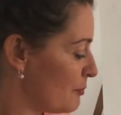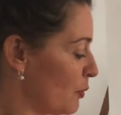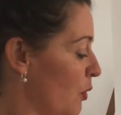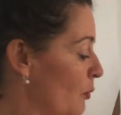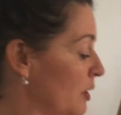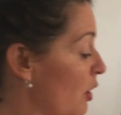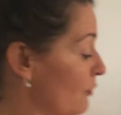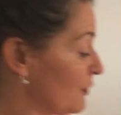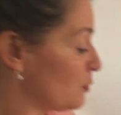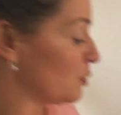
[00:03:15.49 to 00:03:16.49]
But what we
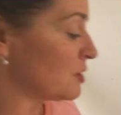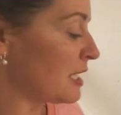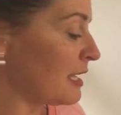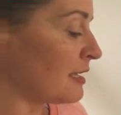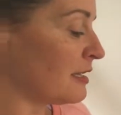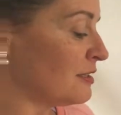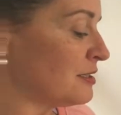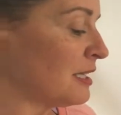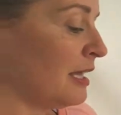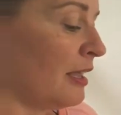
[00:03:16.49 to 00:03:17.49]
often will say
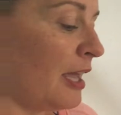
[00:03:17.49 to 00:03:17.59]
is